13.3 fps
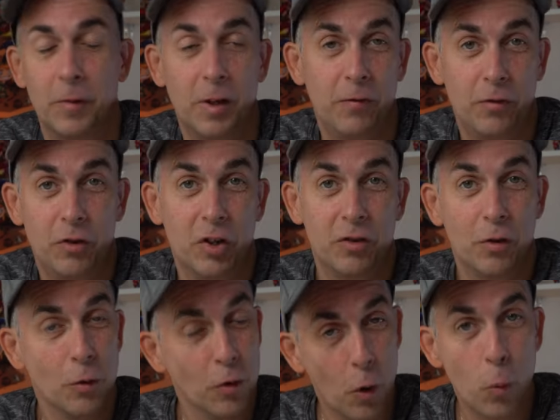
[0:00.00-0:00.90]
if you just
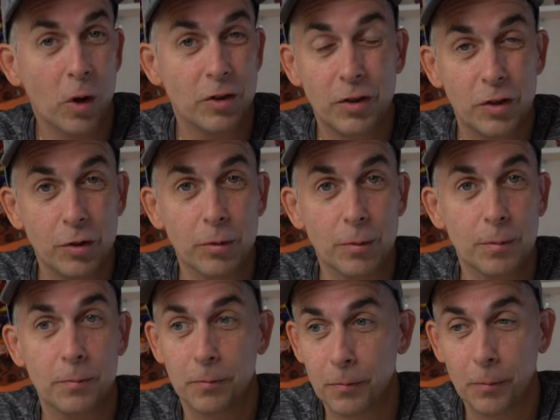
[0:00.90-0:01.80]
don't know what to do.
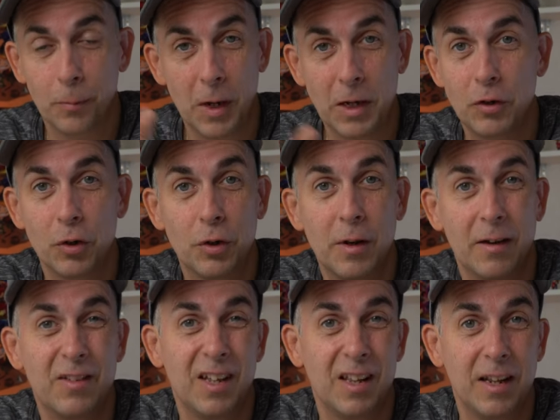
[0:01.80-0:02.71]
Make sure you
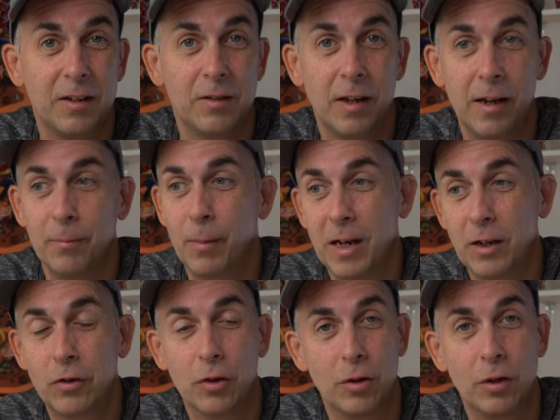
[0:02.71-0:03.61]
have that list and make
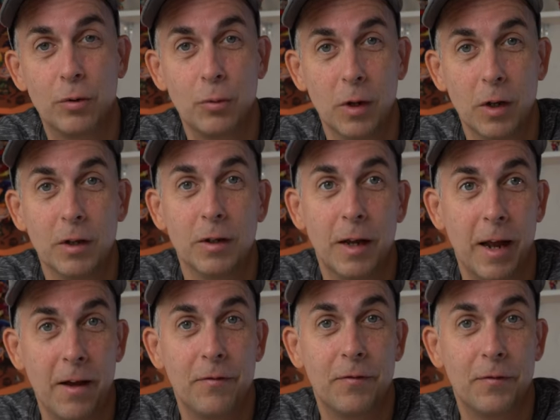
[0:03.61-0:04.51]
sure you
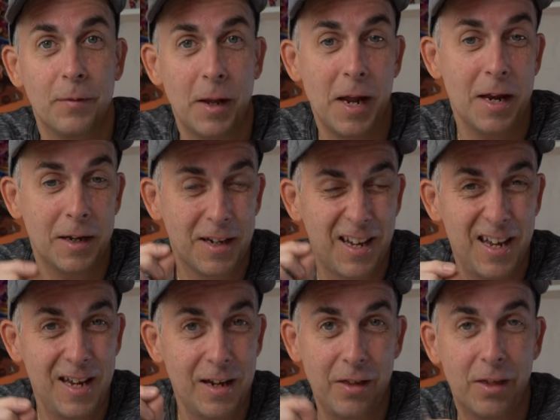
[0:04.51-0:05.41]
have a
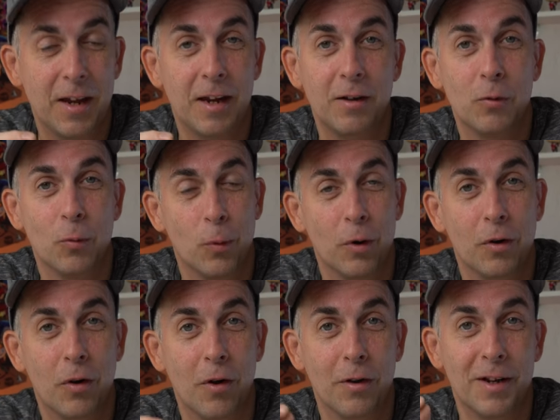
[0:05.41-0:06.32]
key thing to
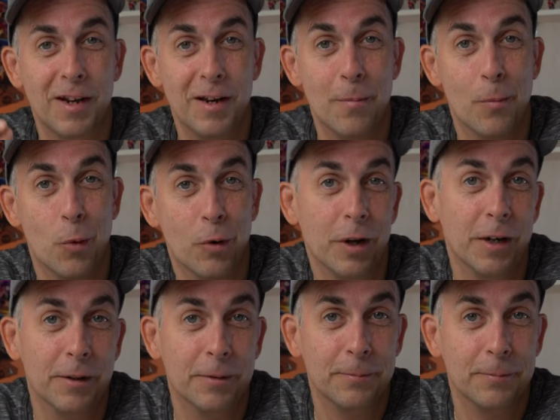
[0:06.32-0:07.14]
work on in the morning.